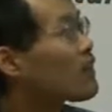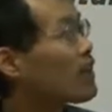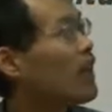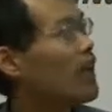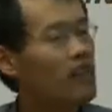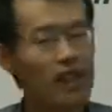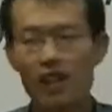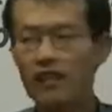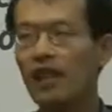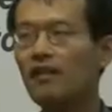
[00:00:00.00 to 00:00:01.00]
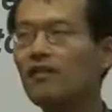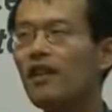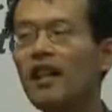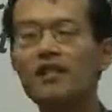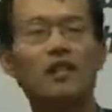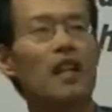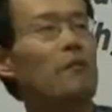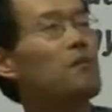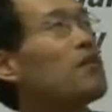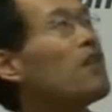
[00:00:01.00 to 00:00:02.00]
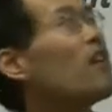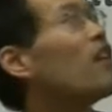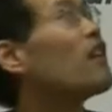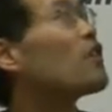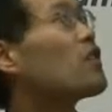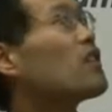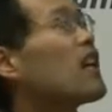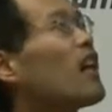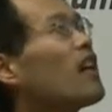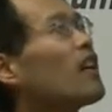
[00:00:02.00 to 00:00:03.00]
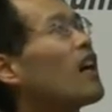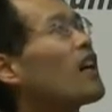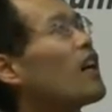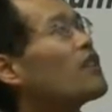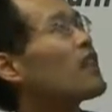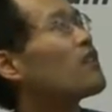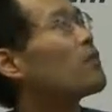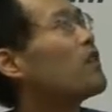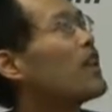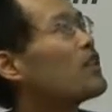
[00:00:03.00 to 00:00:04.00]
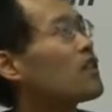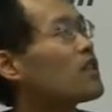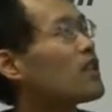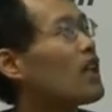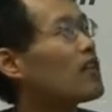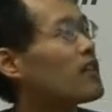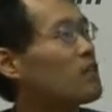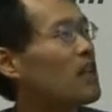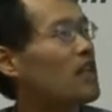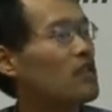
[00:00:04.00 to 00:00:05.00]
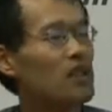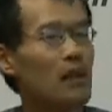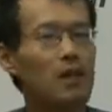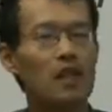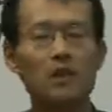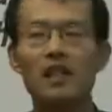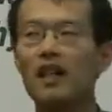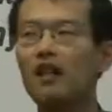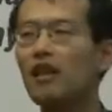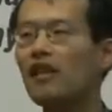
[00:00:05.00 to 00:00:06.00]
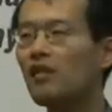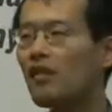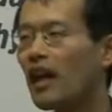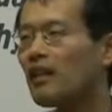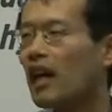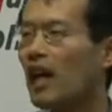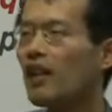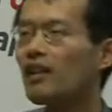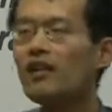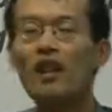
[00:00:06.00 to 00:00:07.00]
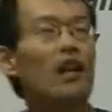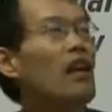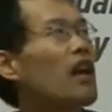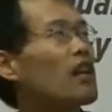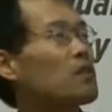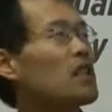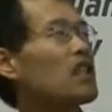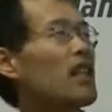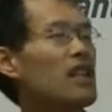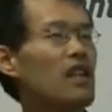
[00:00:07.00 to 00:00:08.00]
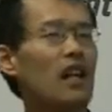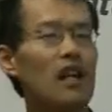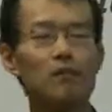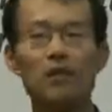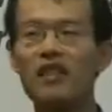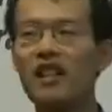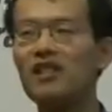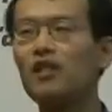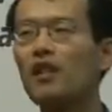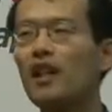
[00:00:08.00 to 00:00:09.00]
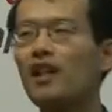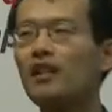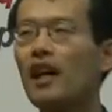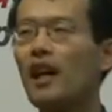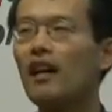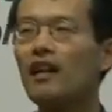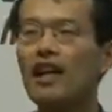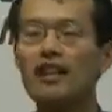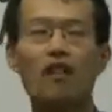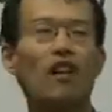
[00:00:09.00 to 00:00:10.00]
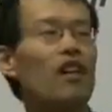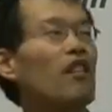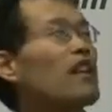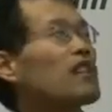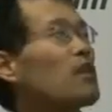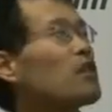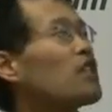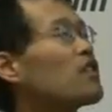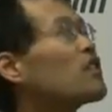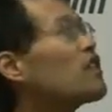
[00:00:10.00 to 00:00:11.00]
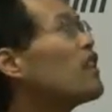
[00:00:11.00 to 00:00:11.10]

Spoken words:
And as a first step, we consider Gaussian operations. Gaussian operations are mathematically well defined, and experimentally implication is rather well established.